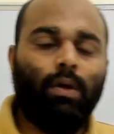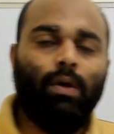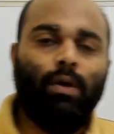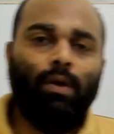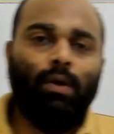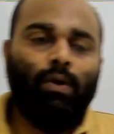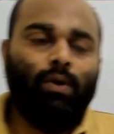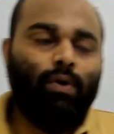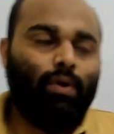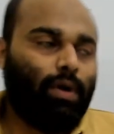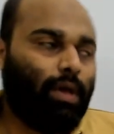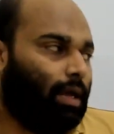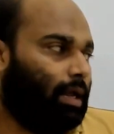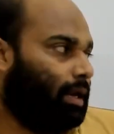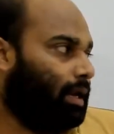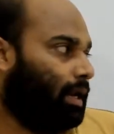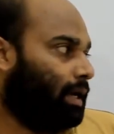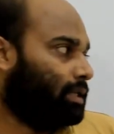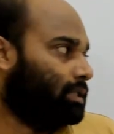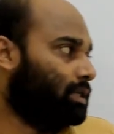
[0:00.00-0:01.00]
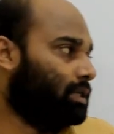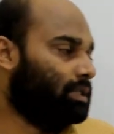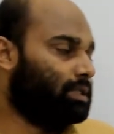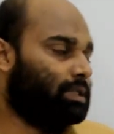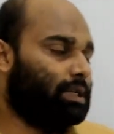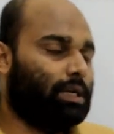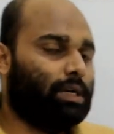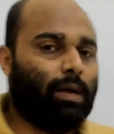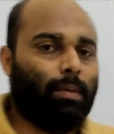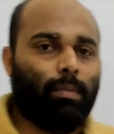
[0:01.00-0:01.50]
Okay, next
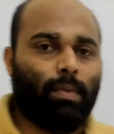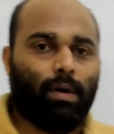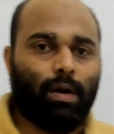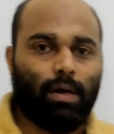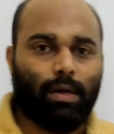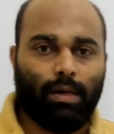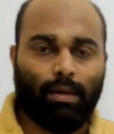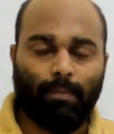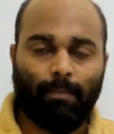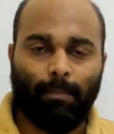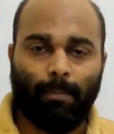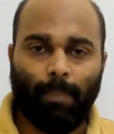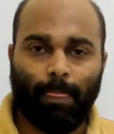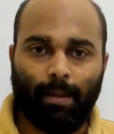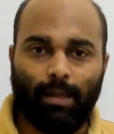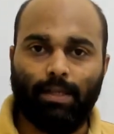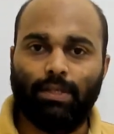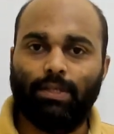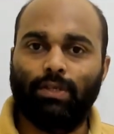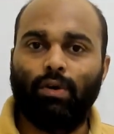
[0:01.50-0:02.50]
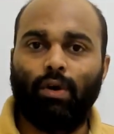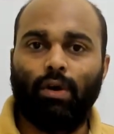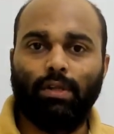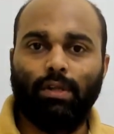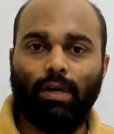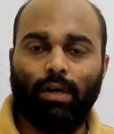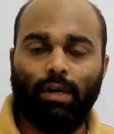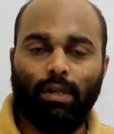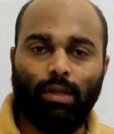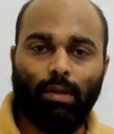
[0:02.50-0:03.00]
result I am writing. It is not there
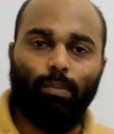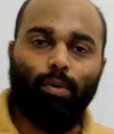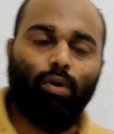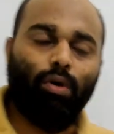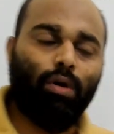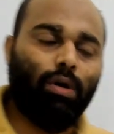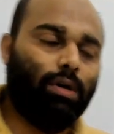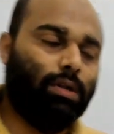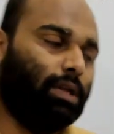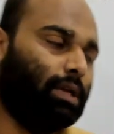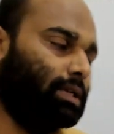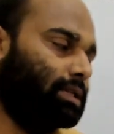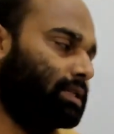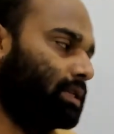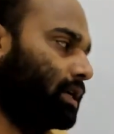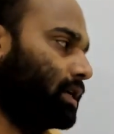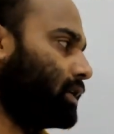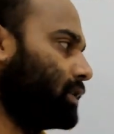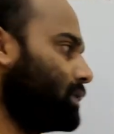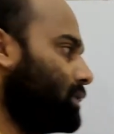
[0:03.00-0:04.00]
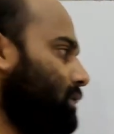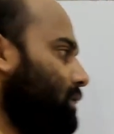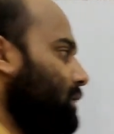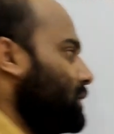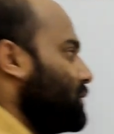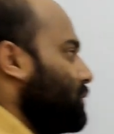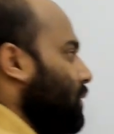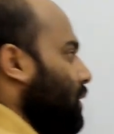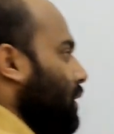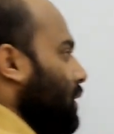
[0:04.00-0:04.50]
in the book. The result is this
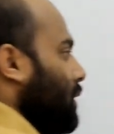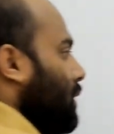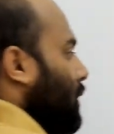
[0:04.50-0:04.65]
one.